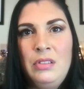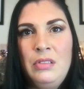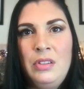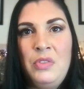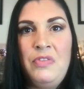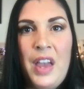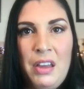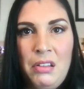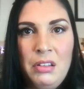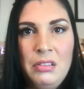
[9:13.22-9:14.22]
You
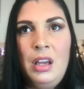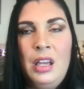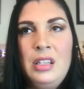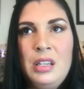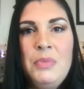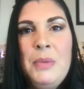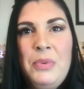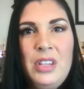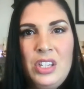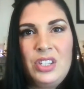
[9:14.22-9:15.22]
fail. And some
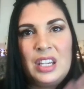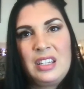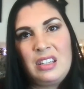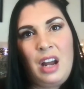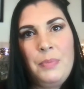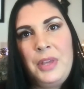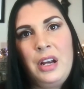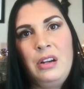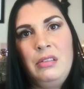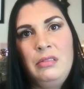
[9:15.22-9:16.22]
people, they just like stop
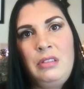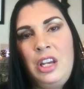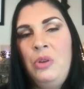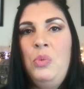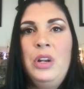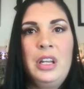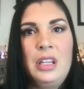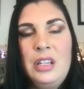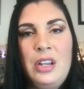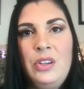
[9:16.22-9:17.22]
there. They don't want to
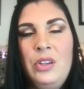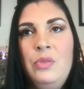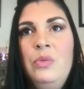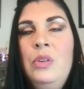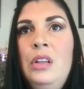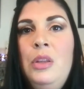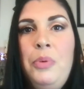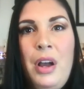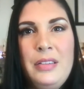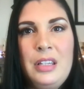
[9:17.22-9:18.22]
continue the
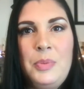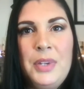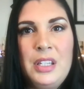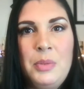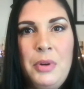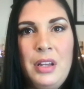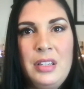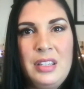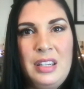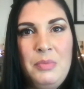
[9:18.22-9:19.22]
process because the
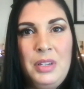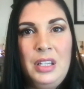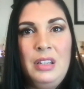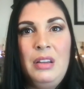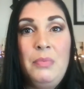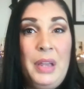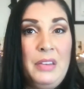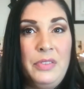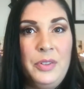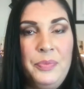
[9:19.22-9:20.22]
process can be
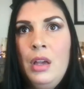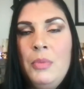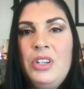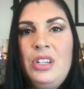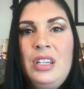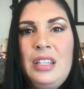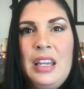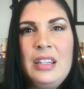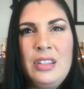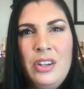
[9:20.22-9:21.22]
painful. But she
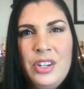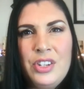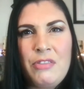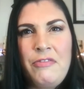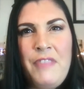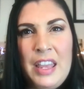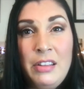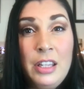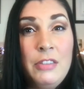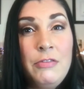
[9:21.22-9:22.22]
said, as long as you're
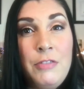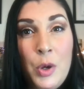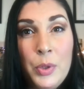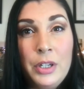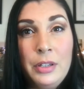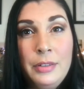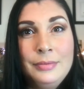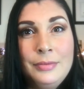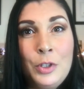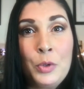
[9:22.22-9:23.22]
failing forward,
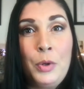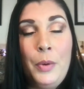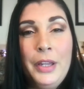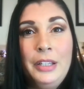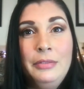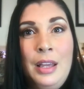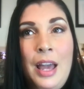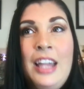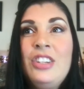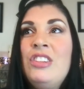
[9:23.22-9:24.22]
you're growing.
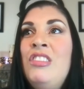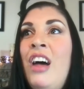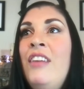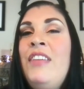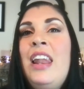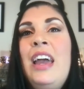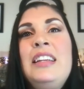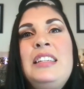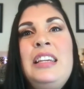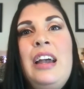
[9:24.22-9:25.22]
I just love that
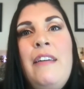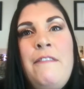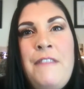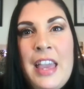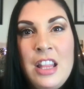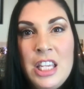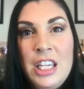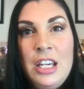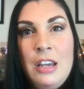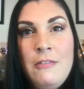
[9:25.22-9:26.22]
idea,
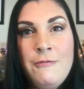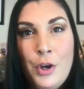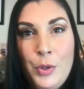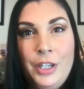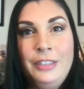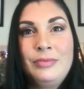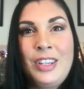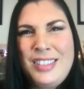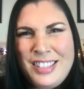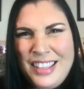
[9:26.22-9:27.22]
failing forward.
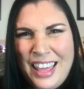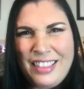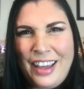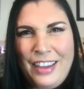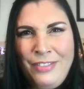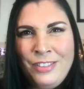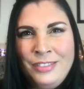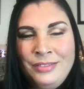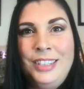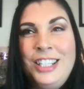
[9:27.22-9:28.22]
Because isn't that life?
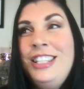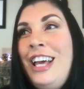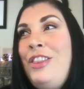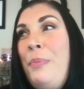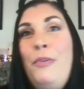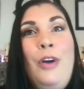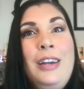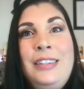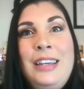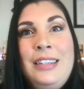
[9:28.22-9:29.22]
Isn't that the
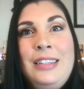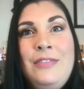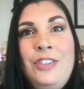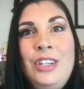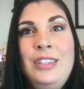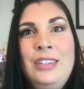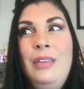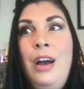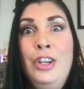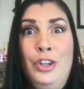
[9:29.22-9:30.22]
process of just
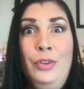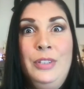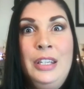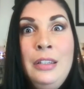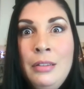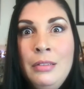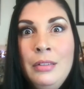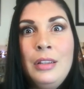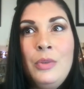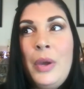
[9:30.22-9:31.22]
adulting?
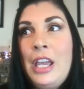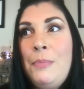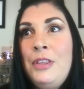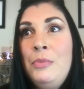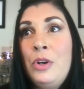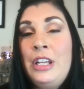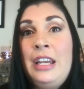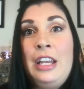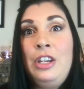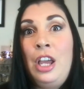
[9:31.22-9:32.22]
You wake up in the morning
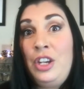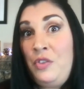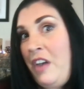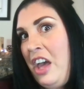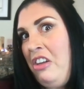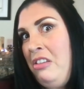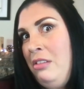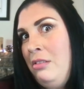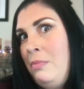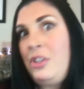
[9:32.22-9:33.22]
and you
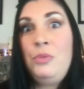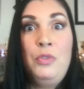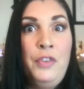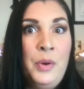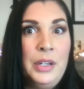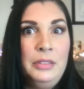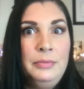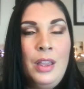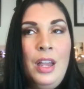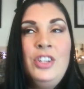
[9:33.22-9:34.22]
fail, but you move forward.
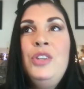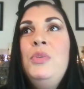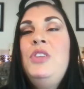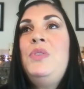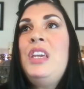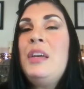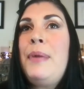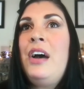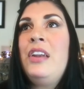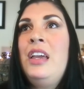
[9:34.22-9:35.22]
And so when you think
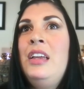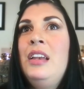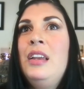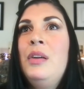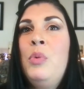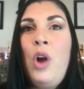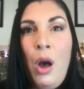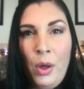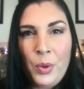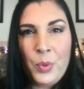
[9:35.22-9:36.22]
about it, we're
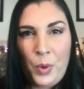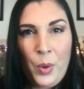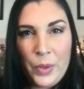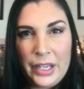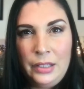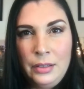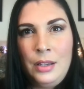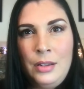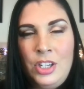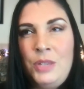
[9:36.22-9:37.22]
all growing,
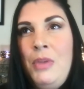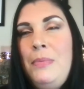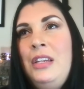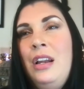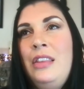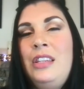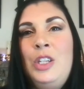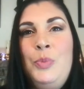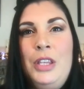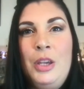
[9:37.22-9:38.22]
just maybe not at the
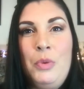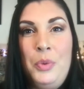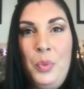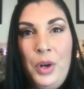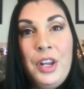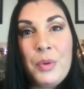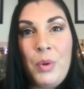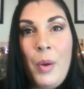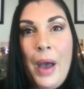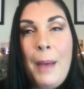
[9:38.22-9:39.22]
speed that we want to
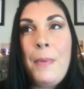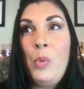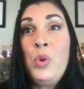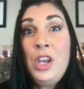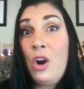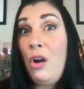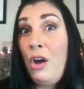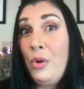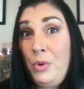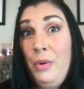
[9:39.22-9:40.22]
grow at, but we are
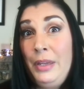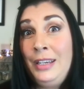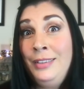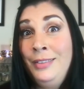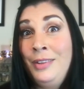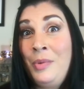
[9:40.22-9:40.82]
all growing.